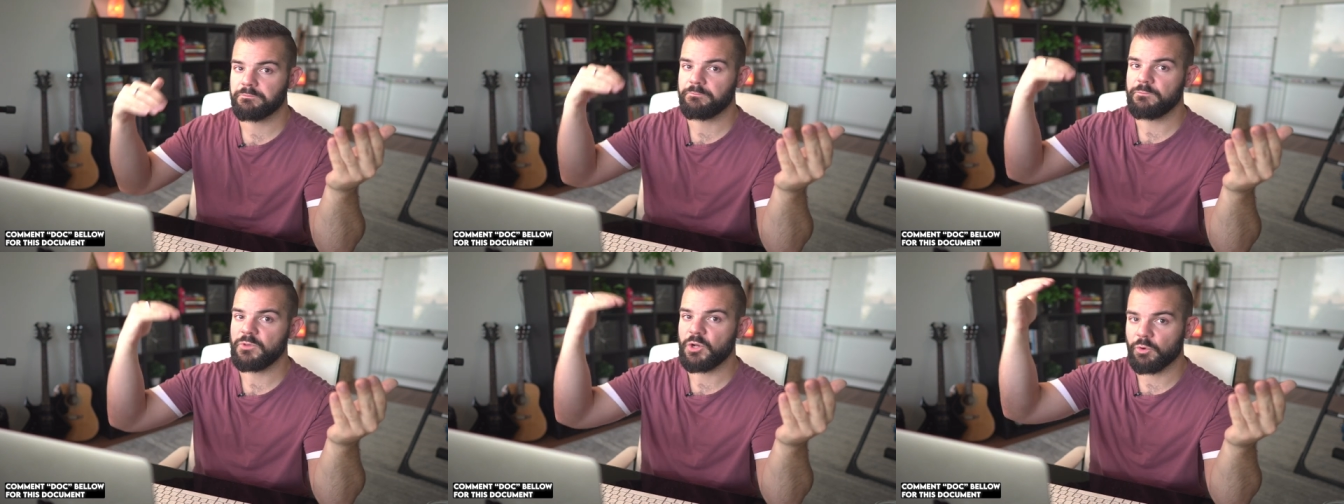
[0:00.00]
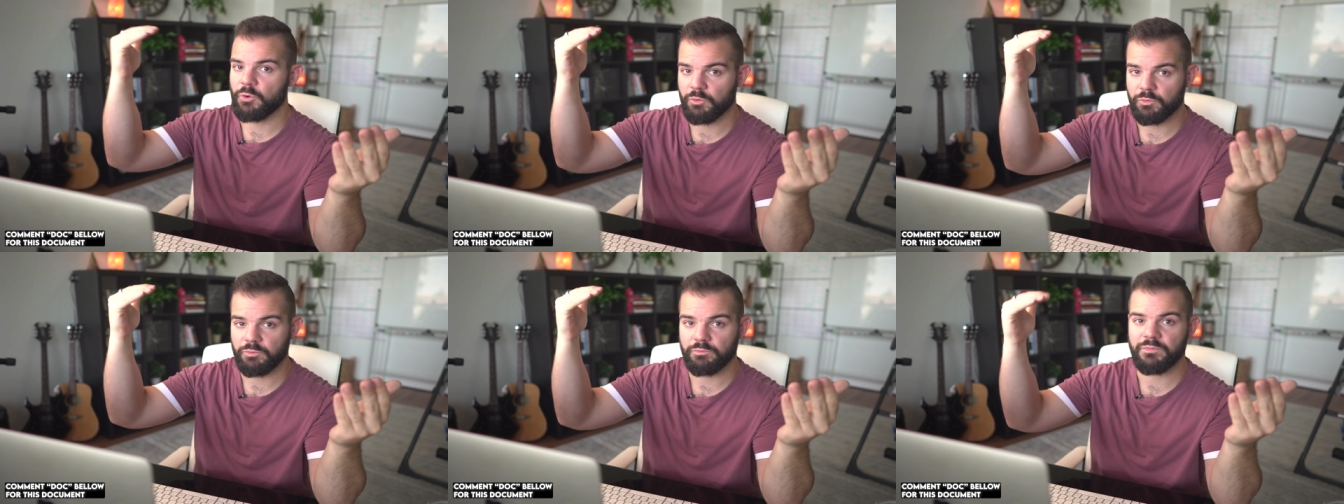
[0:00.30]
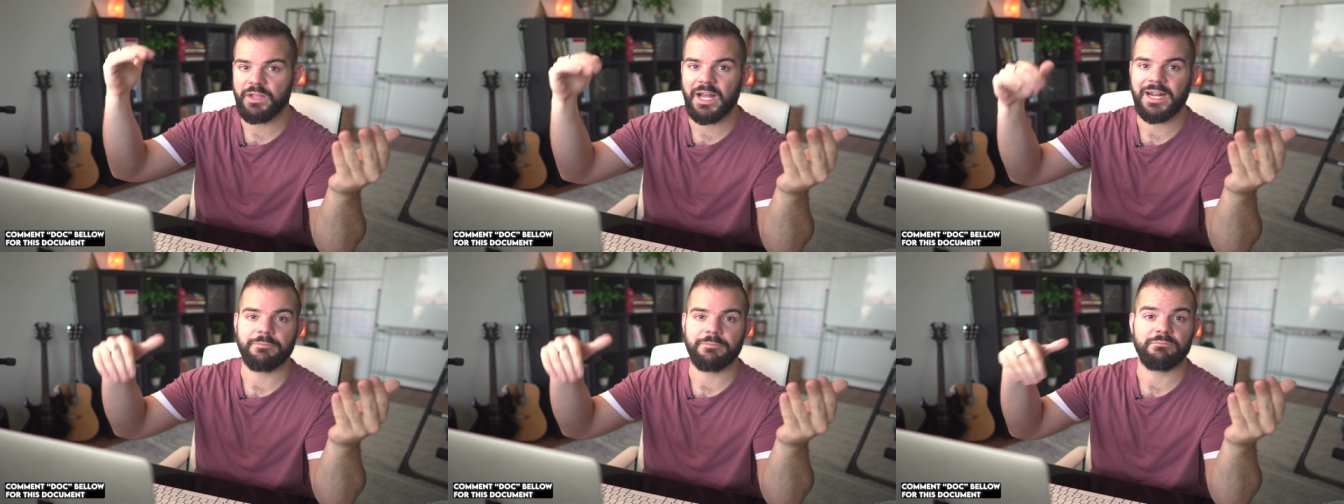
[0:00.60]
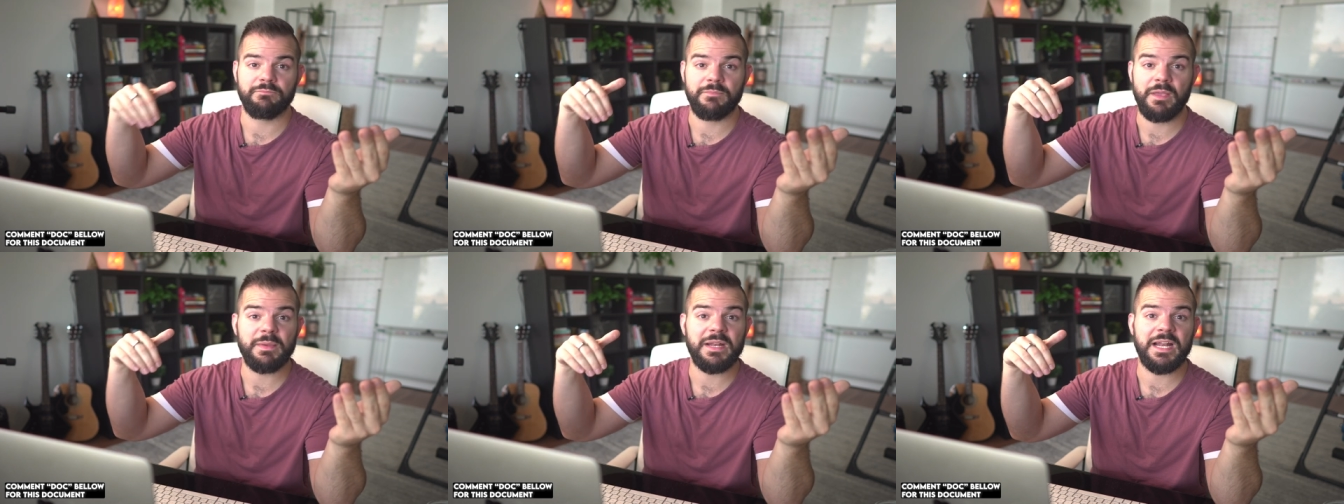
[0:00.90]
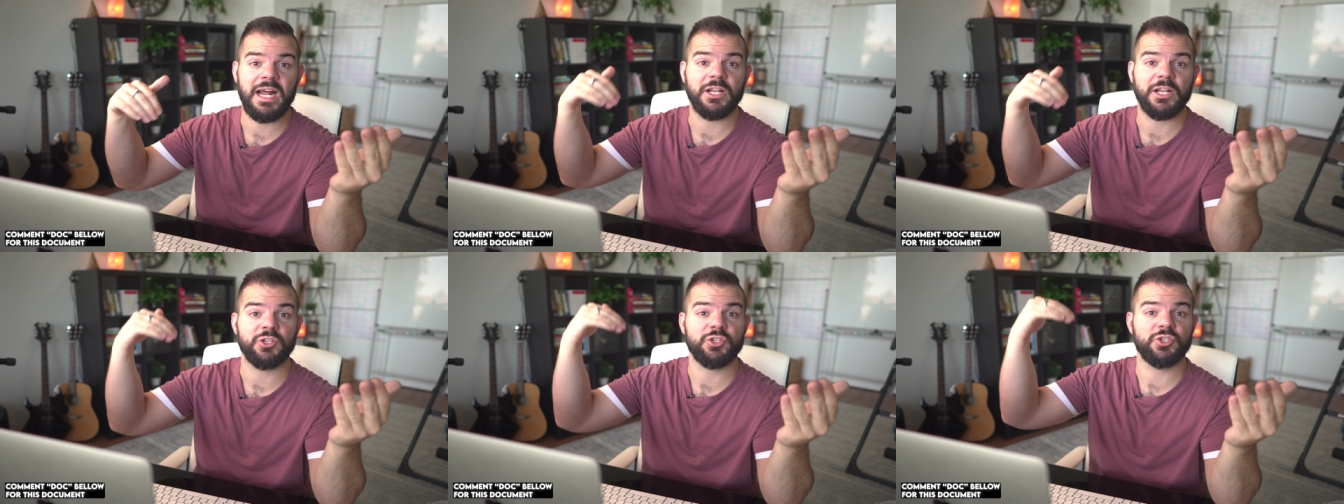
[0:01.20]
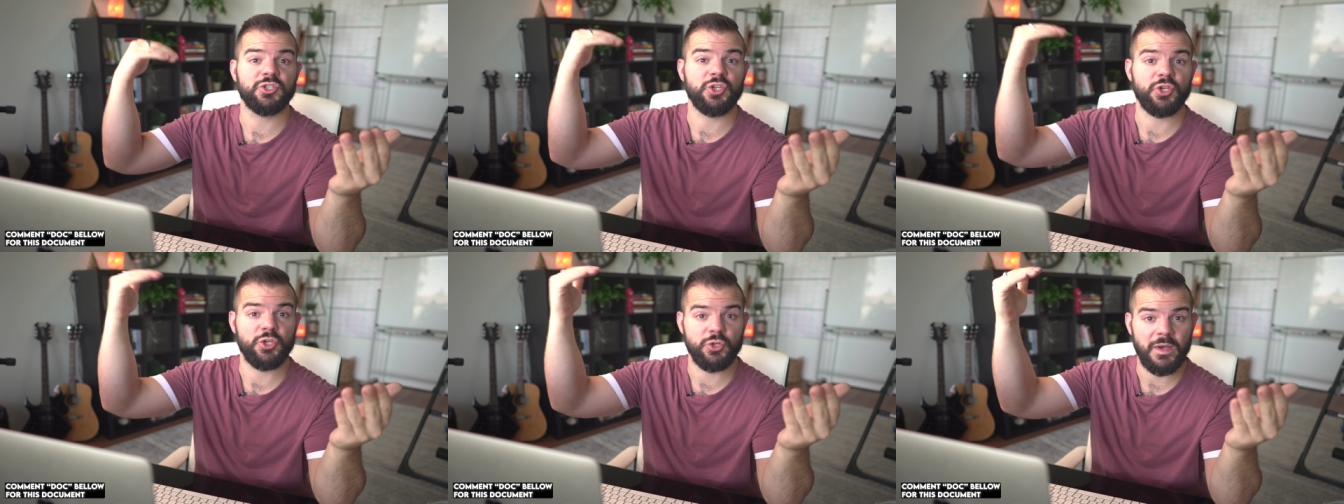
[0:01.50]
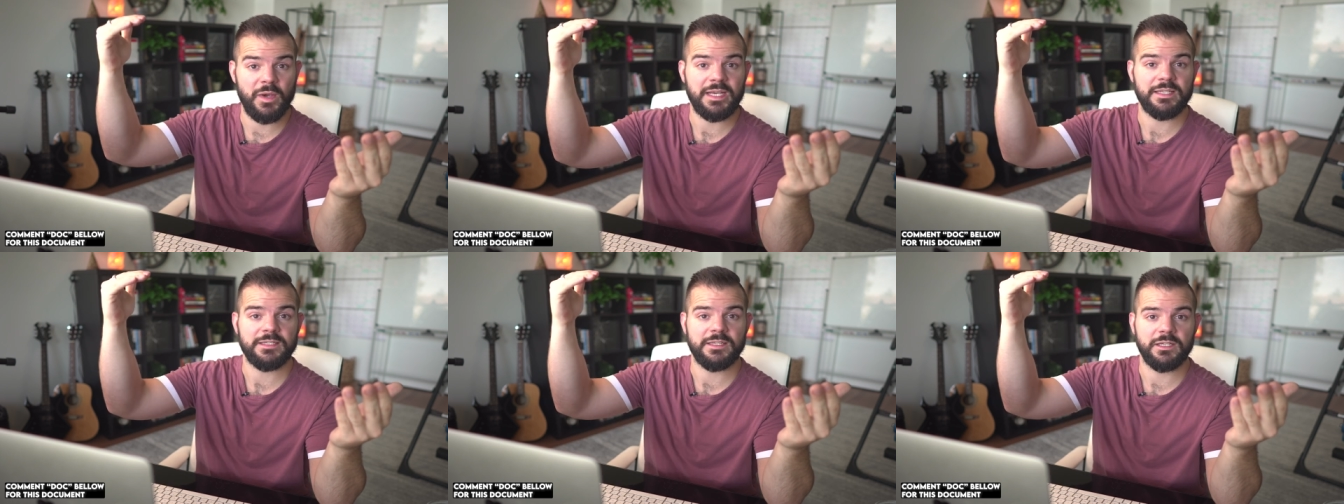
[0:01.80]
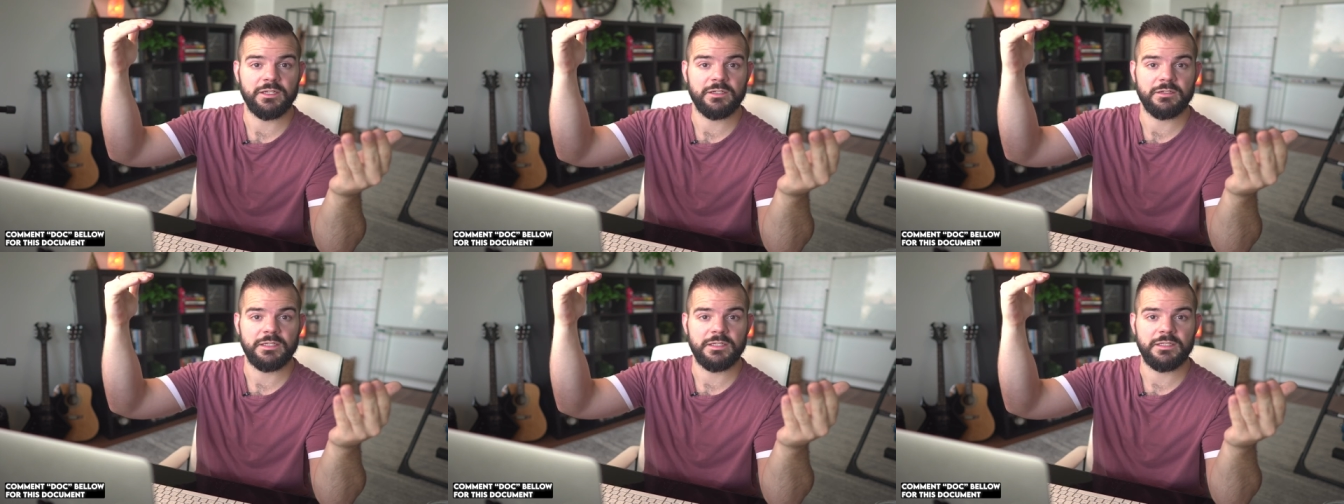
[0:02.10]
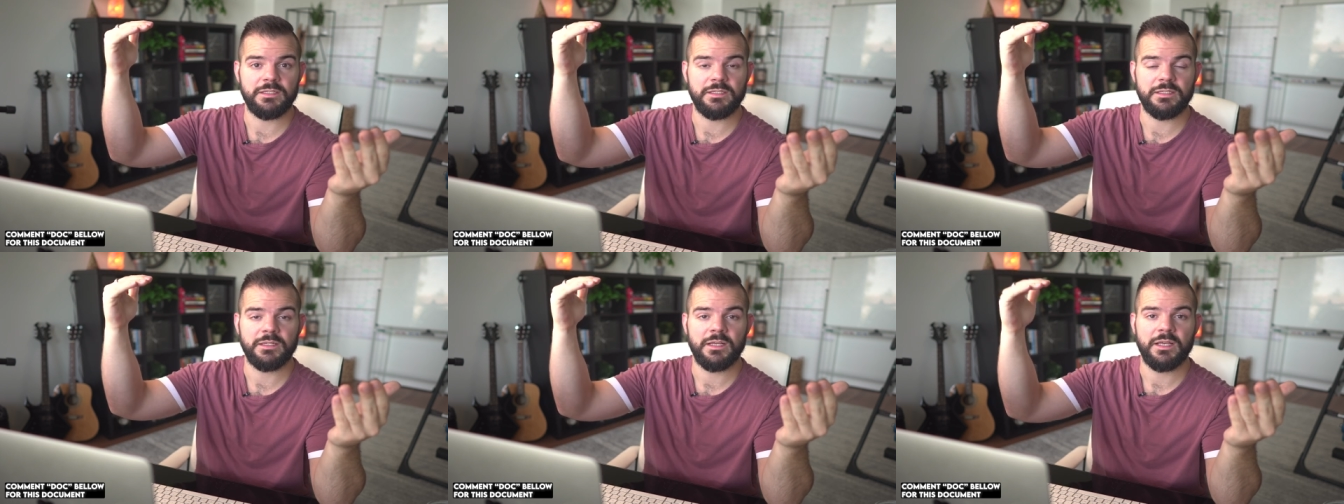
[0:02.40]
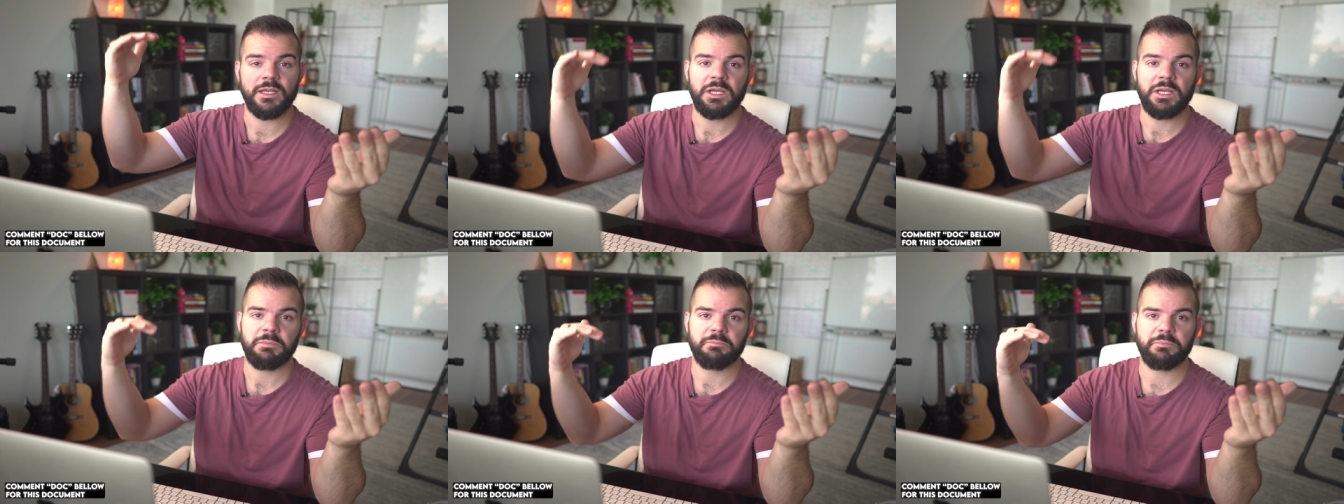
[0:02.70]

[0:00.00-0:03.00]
you know, not maybe not a 2X increase,